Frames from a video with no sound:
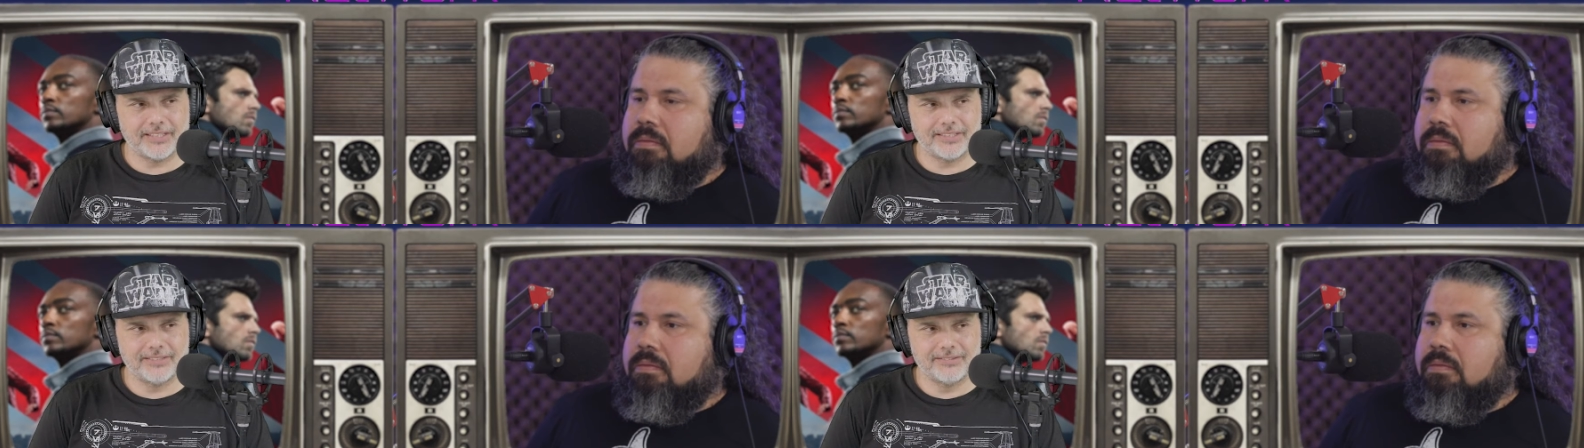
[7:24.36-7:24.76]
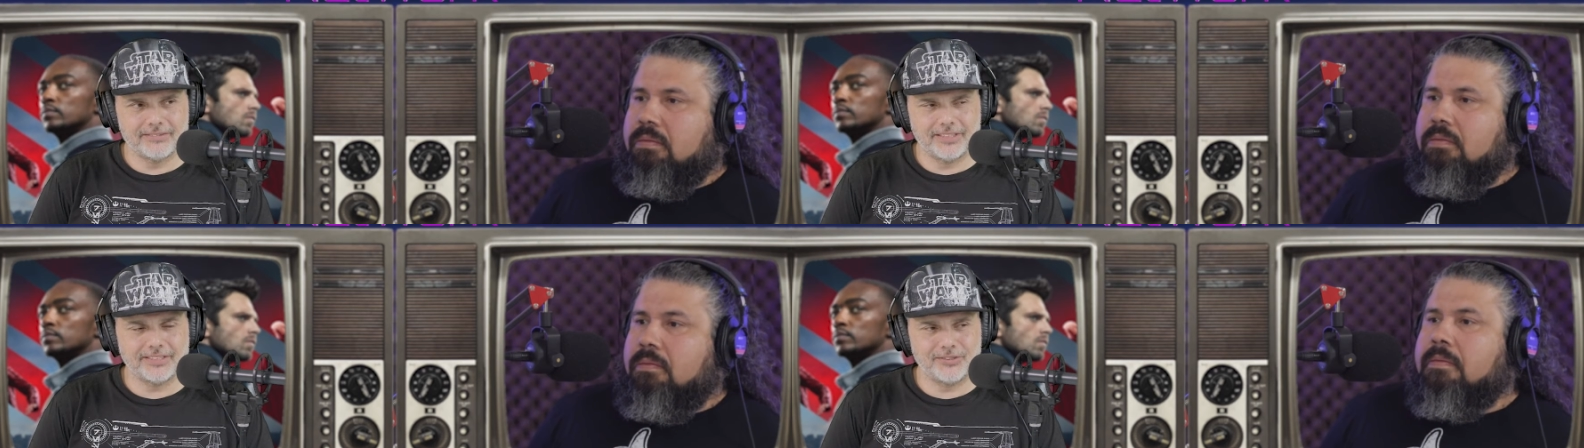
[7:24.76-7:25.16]
Speaker 1: like,
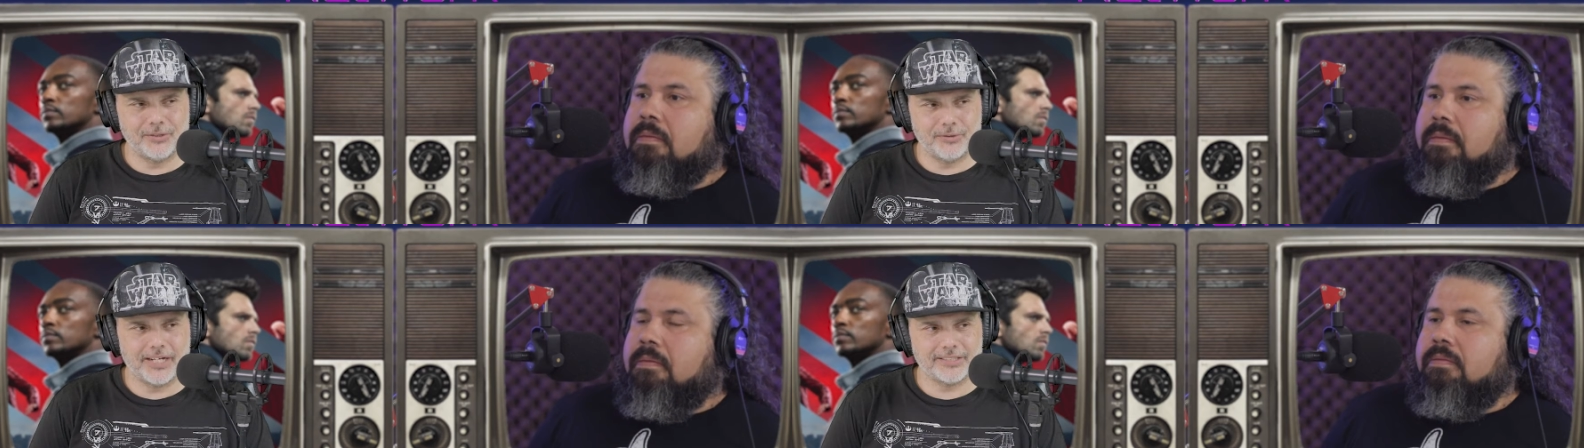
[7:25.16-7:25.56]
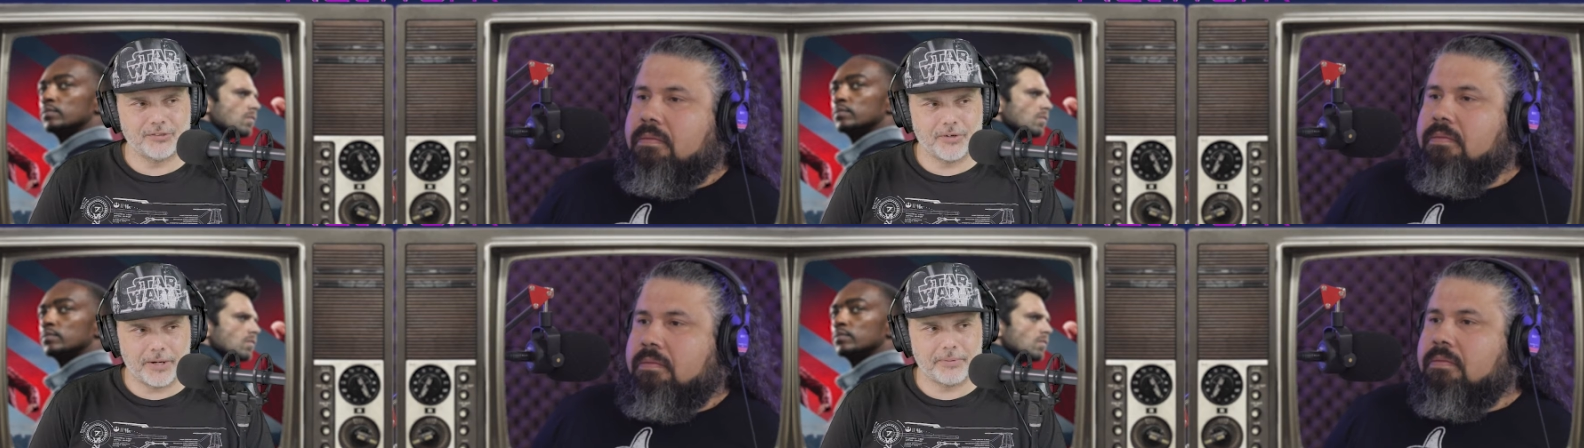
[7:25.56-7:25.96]
this dude has
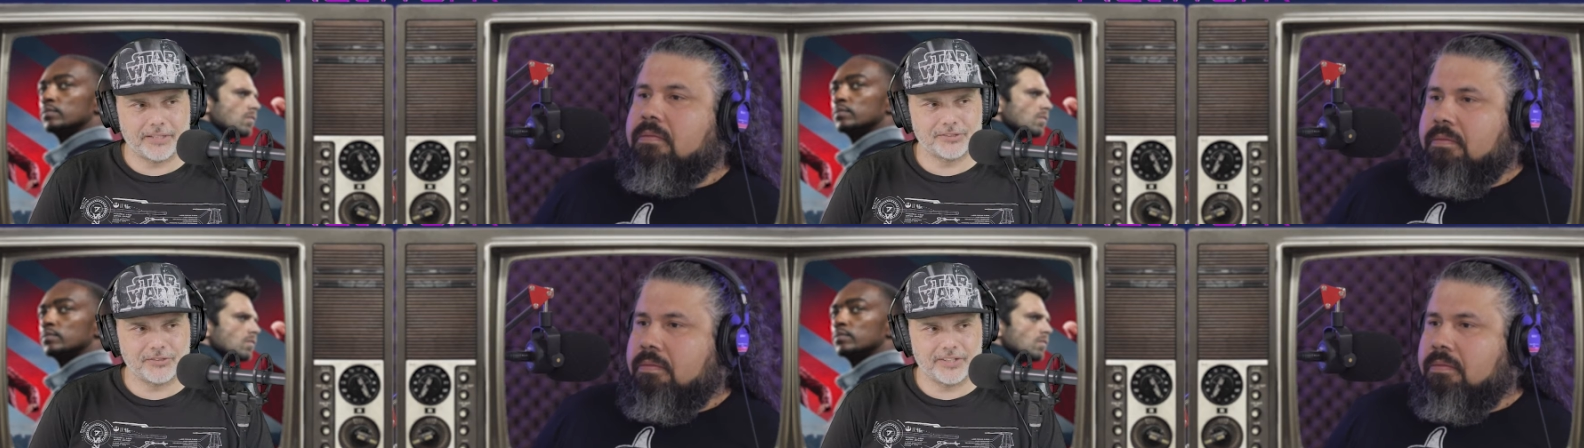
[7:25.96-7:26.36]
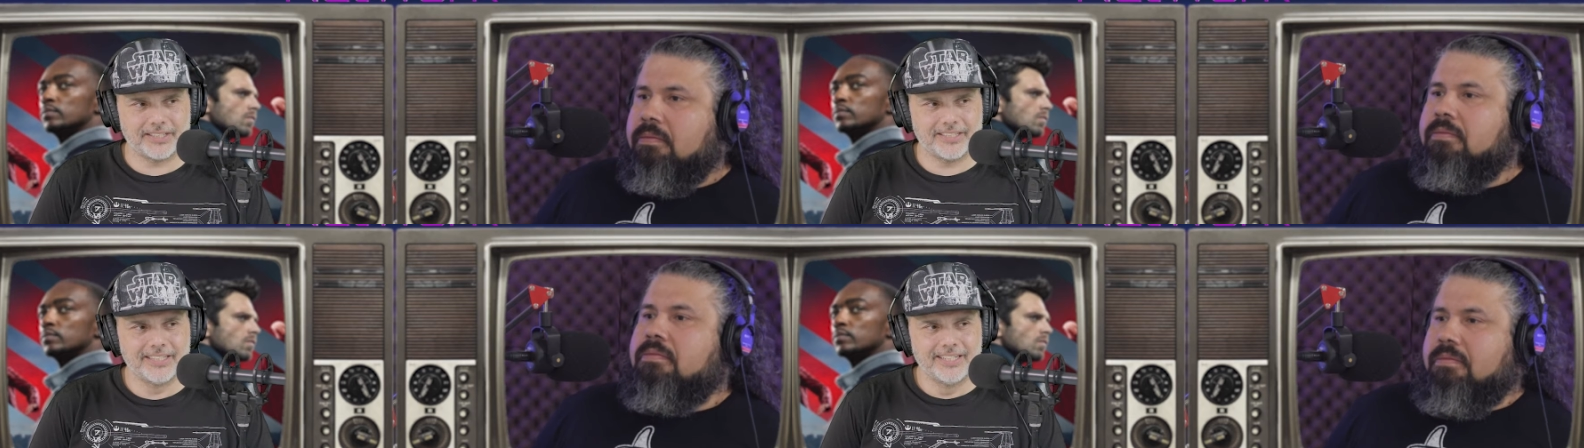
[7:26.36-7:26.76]
grandpa
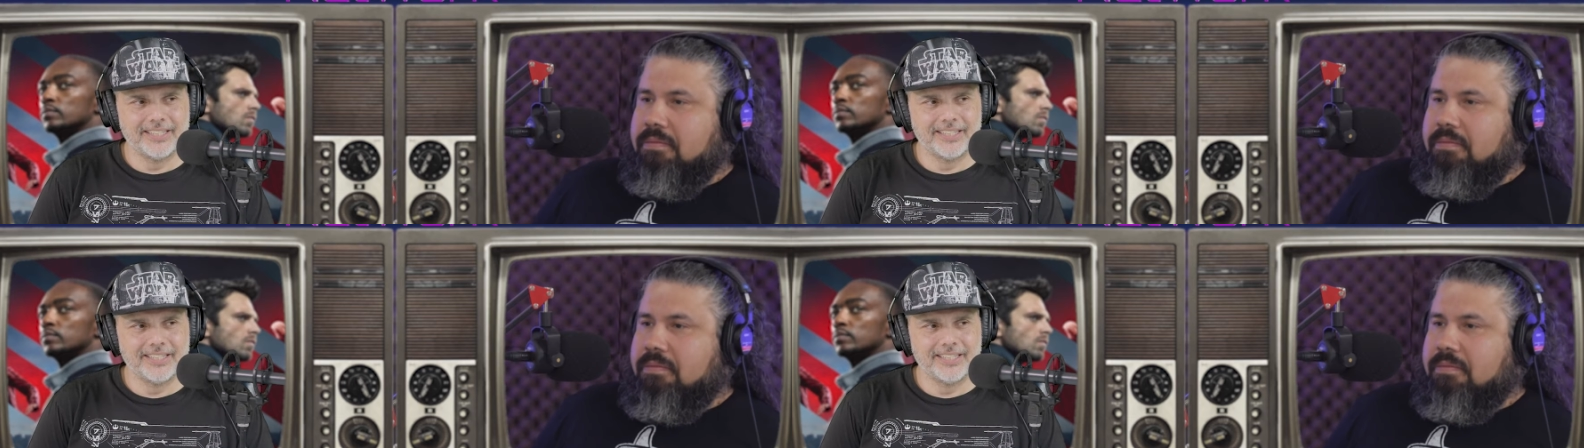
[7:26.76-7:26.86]
strength